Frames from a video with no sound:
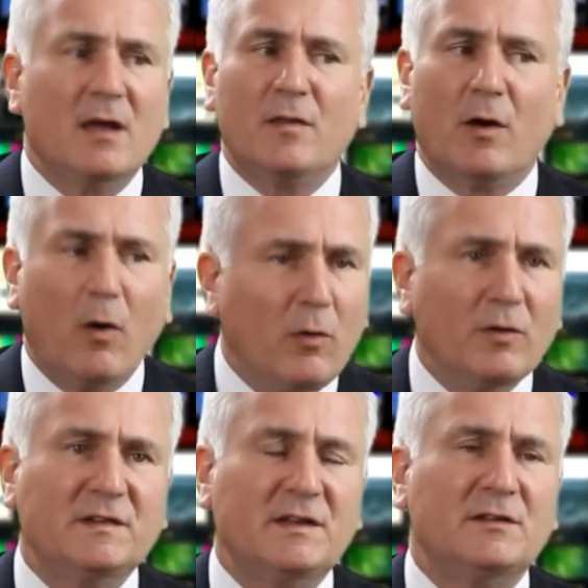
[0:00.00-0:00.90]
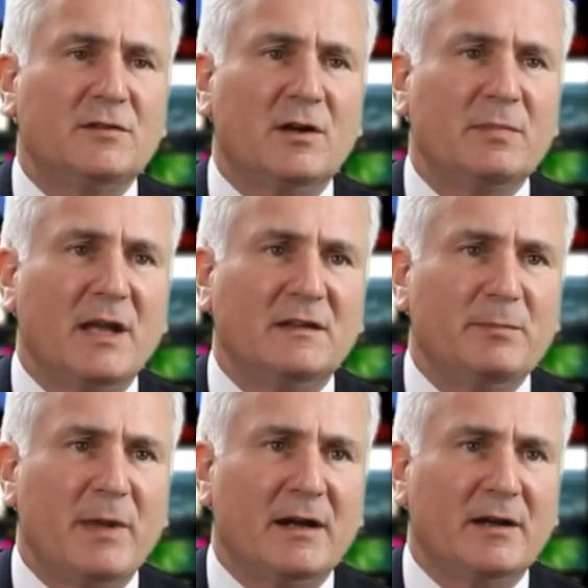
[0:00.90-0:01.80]
the whole syndrome gets
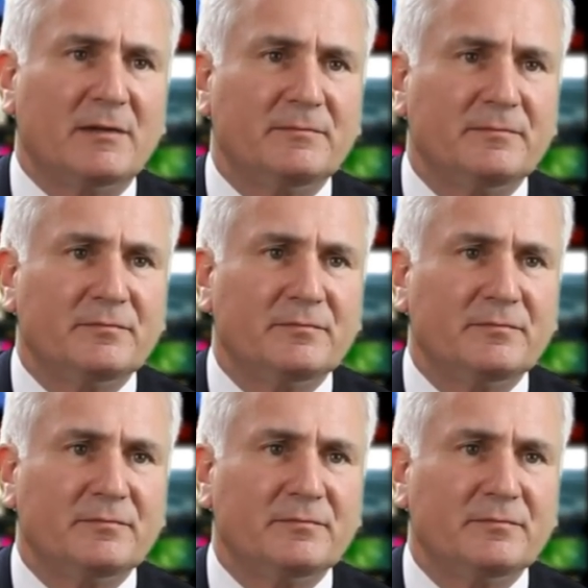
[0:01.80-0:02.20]
better.